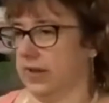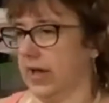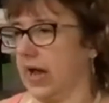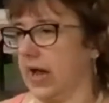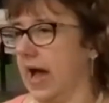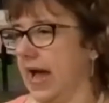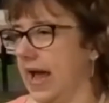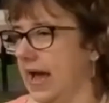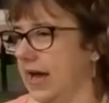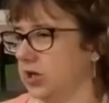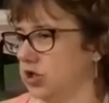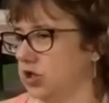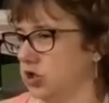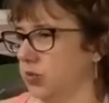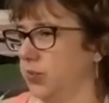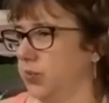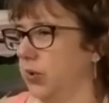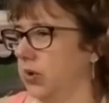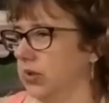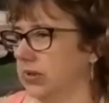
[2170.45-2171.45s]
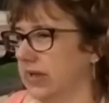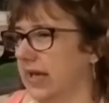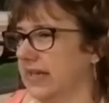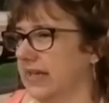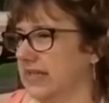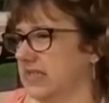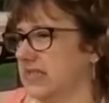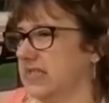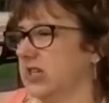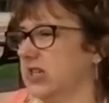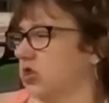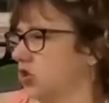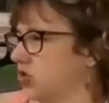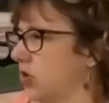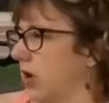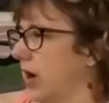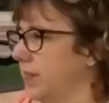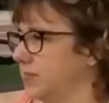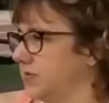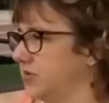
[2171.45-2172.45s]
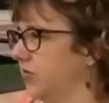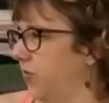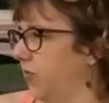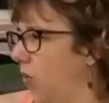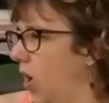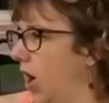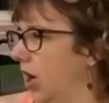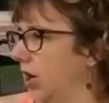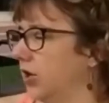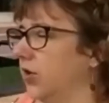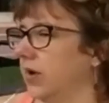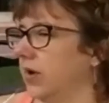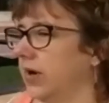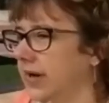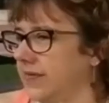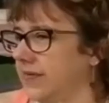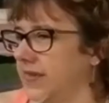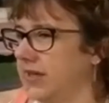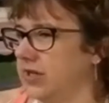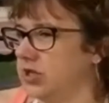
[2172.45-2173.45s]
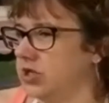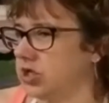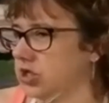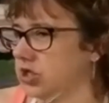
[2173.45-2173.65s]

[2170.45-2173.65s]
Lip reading: Like I had to put like 6 drops of water in and then